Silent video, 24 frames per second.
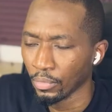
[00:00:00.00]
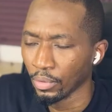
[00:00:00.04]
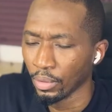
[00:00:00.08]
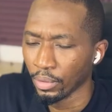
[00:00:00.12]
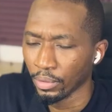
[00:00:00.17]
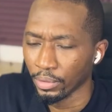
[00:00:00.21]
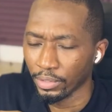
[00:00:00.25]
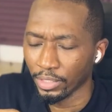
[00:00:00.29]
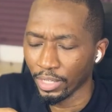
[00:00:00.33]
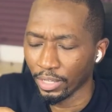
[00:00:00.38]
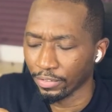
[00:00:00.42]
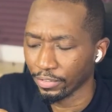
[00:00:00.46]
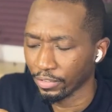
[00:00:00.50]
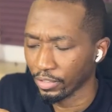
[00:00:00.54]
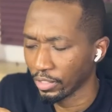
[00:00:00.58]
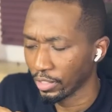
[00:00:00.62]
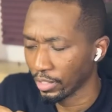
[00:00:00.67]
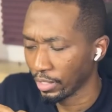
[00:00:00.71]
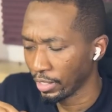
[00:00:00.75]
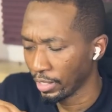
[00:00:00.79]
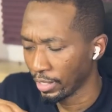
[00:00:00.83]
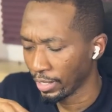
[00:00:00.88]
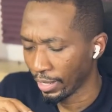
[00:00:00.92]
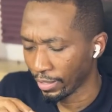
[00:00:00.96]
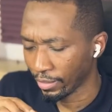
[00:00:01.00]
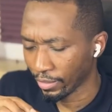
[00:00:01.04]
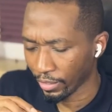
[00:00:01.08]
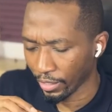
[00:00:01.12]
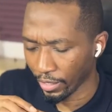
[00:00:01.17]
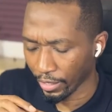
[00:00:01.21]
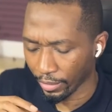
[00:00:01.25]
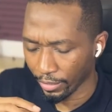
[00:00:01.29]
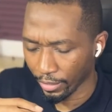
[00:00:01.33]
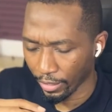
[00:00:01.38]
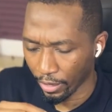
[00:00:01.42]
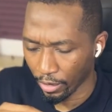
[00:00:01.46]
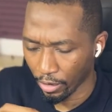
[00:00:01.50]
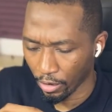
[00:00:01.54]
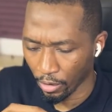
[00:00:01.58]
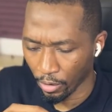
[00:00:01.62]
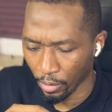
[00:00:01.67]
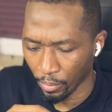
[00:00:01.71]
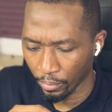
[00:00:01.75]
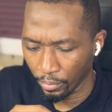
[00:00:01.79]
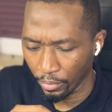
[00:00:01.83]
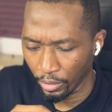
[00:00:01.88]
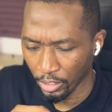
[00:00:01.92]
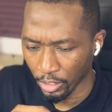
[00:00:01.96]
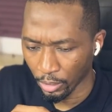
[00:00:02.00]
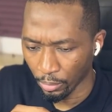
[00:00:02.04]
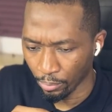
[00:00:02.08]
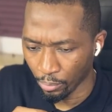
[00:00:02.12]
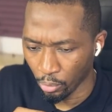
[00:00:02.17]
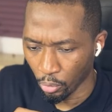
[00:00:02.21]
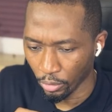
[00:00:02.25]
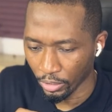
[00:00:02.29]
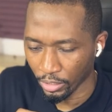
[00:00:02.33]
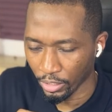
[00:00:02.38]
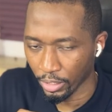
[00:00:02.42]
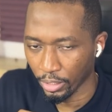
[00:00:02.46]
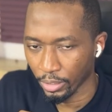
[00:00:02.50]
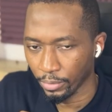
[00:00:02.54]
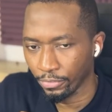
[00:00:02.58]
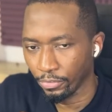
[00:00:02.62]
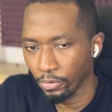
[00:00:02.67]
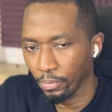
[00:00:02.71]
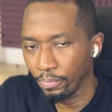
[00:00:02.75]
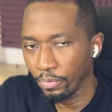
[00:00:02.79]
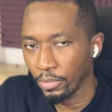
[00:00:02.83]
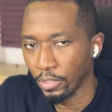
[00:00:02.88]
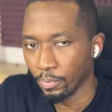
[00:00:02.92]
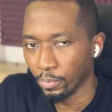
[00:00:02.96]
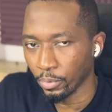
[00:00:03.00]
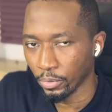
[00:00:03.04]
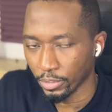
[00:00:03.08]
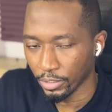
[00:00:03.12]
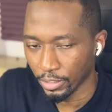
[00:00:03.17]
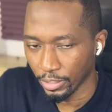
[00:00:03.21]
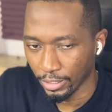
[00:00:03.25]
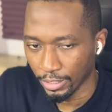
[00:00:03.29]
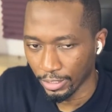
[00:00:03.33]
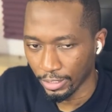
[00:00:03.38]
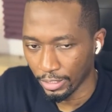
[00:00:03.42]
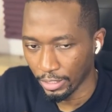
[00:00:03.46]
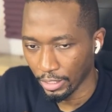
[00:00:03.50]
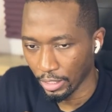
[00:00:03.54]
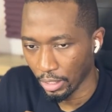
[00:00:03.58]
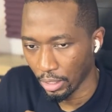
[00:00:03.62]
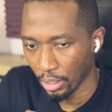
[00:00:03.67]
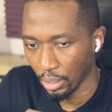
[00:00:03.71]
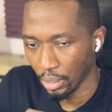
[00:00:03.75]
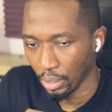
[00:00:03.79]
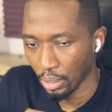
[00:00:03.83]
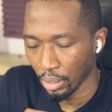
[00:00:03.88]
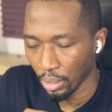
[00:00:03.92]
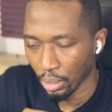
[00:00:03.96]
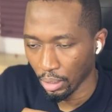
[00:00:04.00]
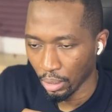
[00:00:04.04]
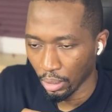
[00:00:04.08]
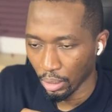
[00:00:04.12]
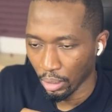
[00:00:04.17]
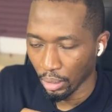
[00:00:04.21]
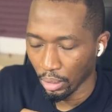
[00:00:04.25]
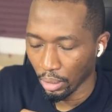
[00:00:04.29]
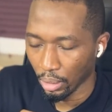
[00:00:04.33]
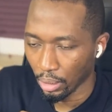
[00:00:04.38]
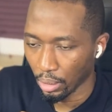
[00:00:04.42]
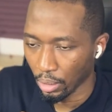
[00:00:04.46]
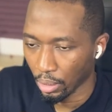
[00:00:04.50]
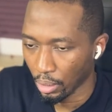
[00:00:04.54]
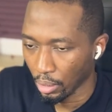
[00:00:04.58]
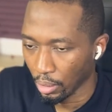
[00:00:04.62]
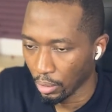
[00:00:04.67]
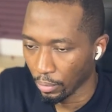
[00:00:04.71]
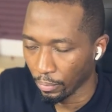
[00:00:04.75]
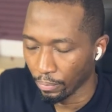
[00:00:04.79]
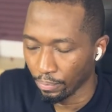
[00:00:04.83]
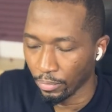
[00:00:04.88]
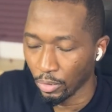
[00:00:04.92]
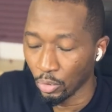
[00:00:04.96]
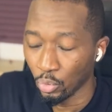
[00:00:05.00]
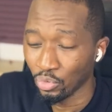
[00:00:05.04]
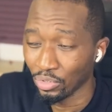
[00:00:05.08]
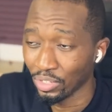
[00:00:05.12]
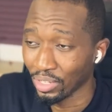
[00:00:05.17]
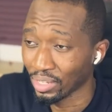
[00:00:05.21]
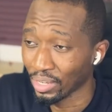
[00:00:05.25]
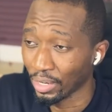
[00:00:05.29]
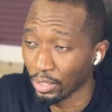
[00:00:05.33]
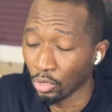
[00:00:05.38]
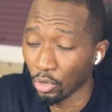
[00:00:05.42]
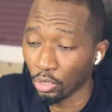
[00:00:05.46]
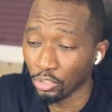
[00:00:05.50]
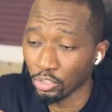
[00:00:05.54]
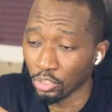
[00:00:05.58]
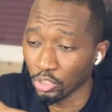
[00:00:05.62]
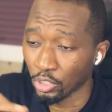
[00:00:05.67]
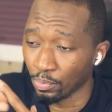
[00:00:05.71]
Definitely. I think that it's important for people to see music, and not just